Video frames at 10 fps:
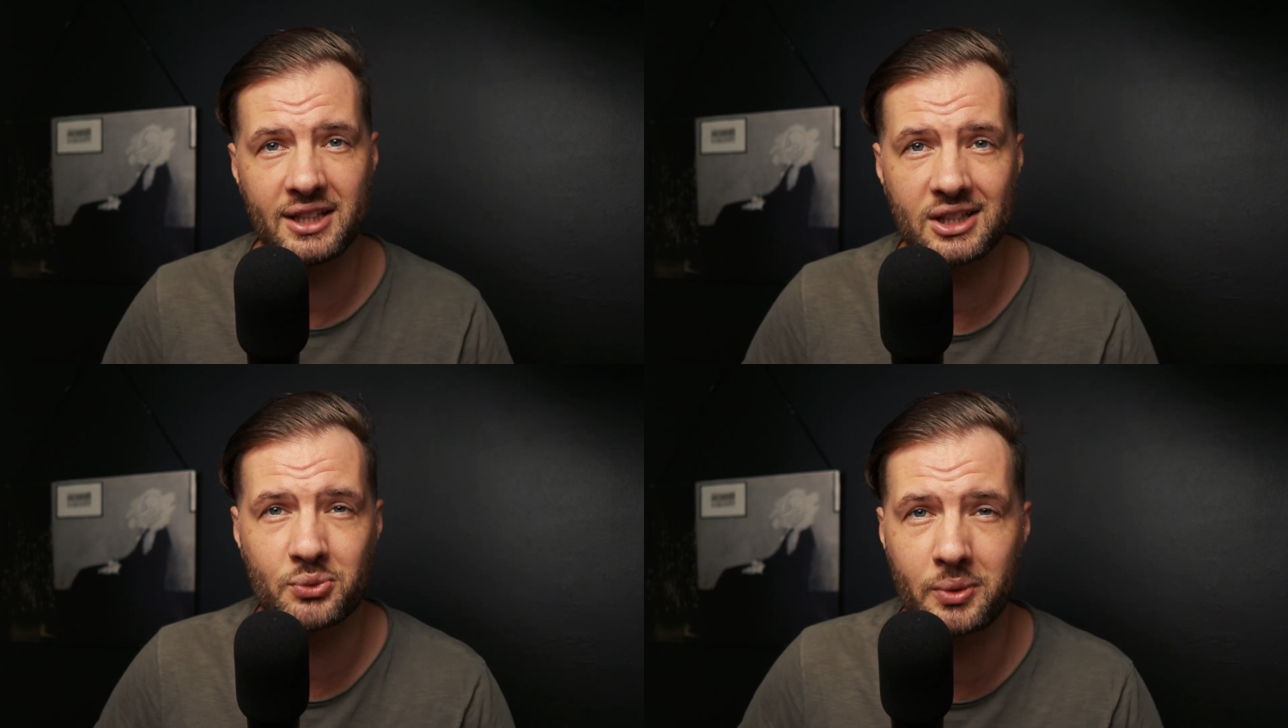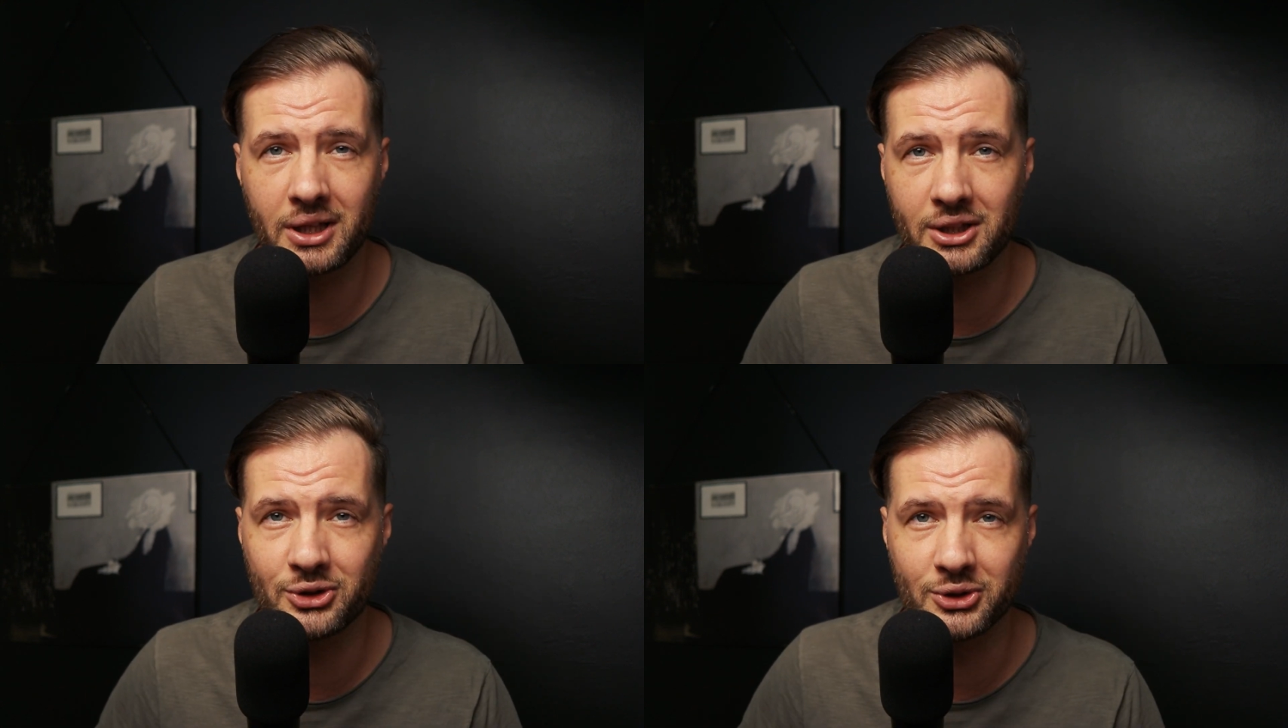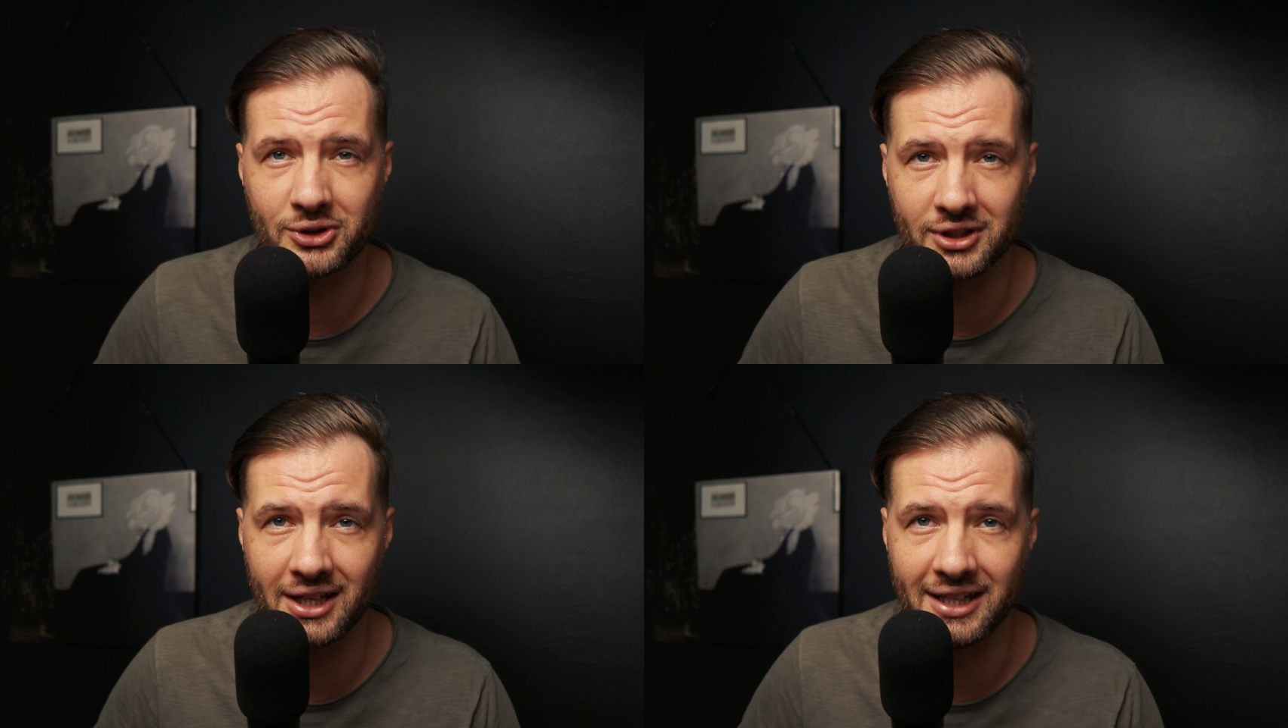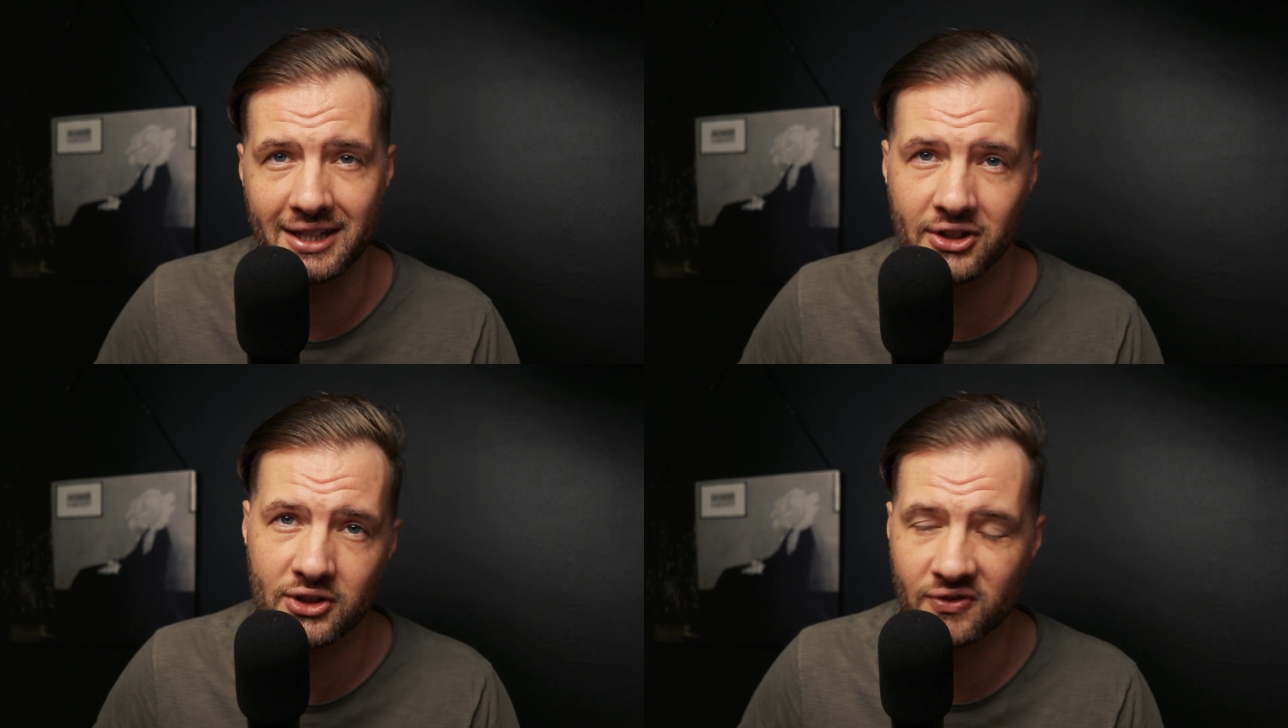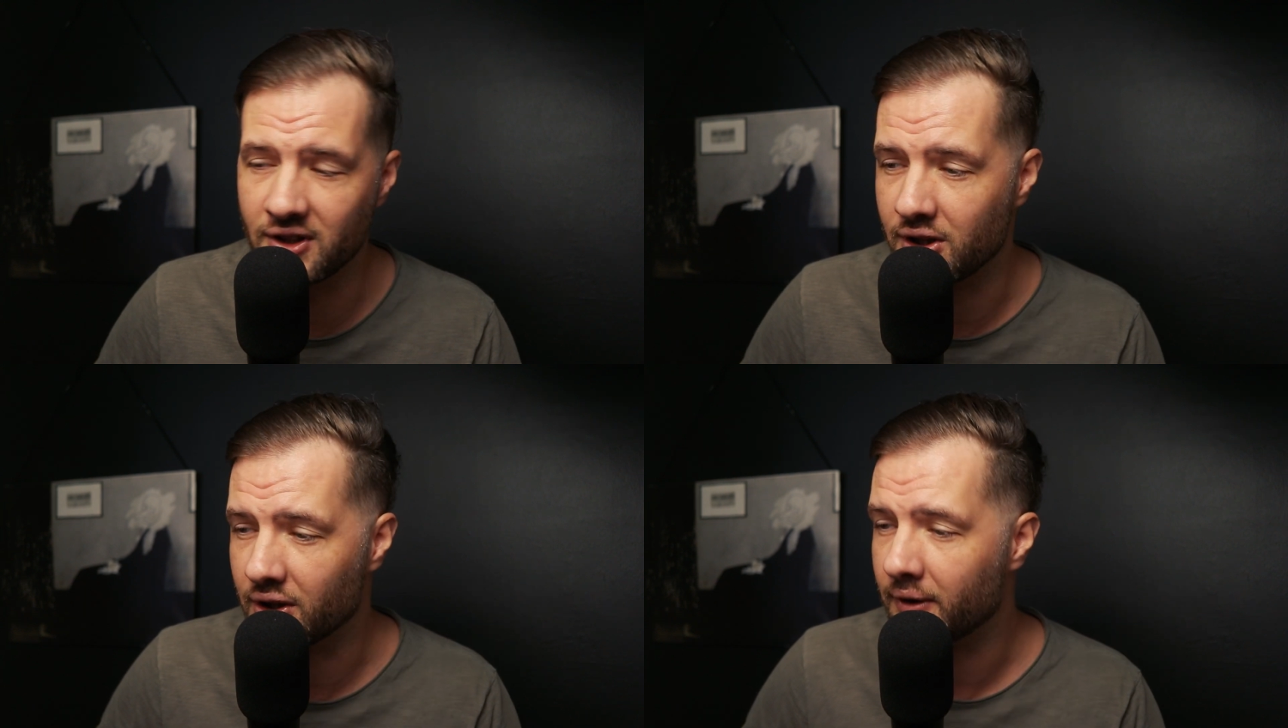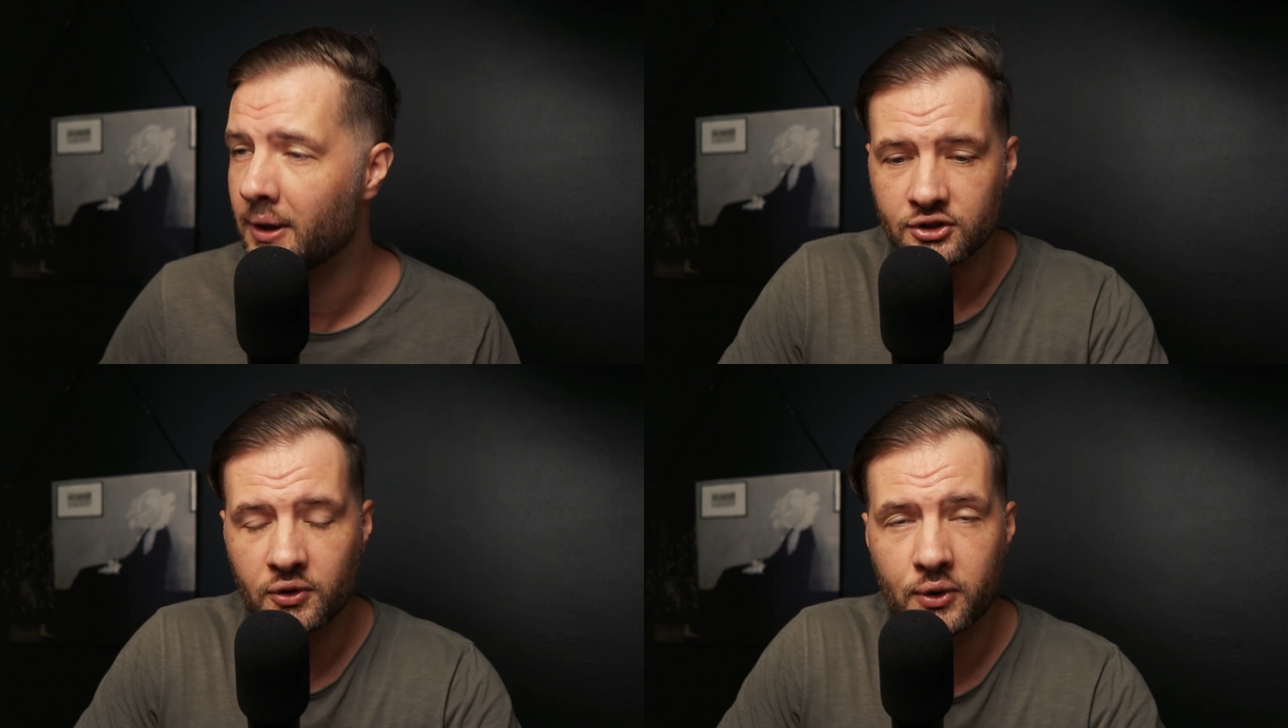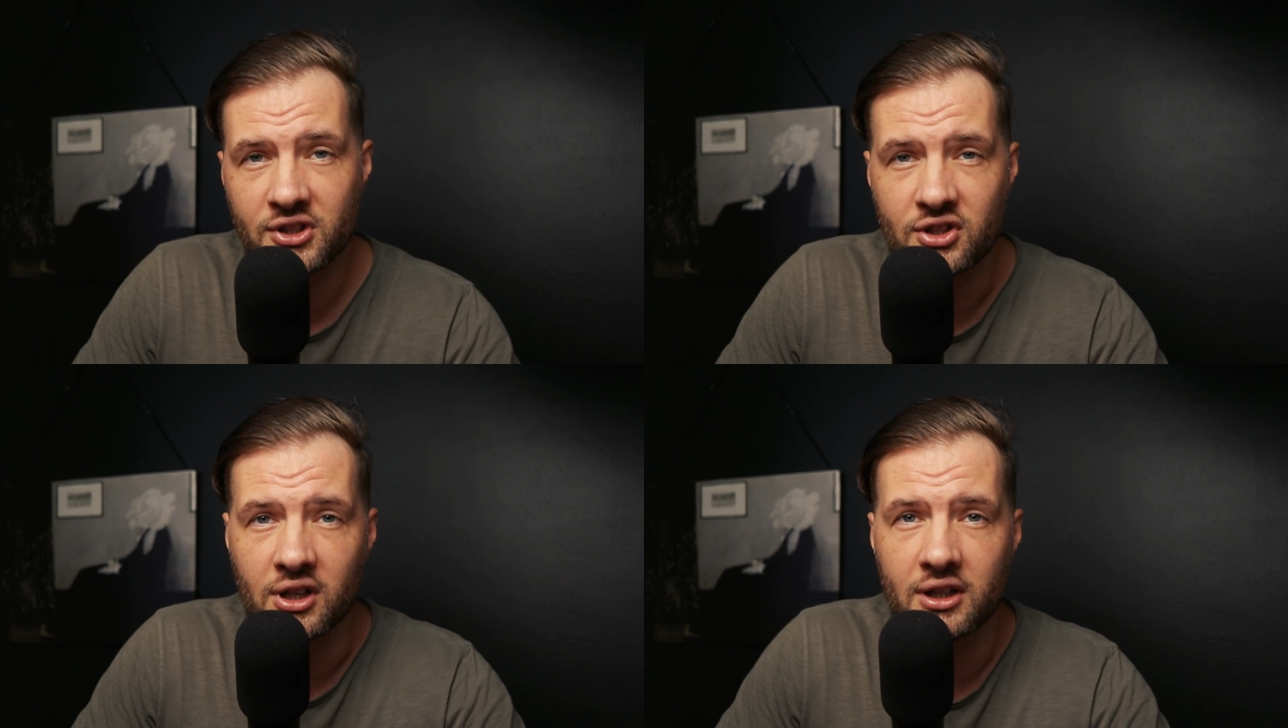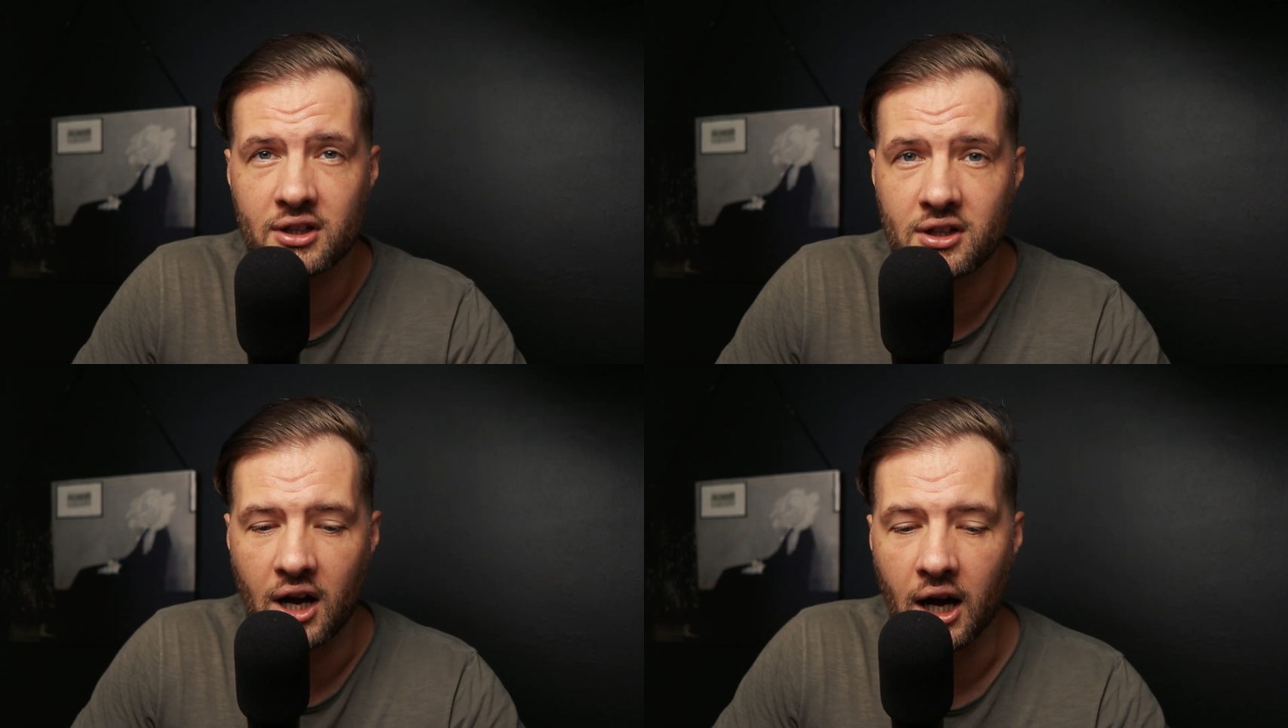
that's what we're gonna do today in this video. So for the starter,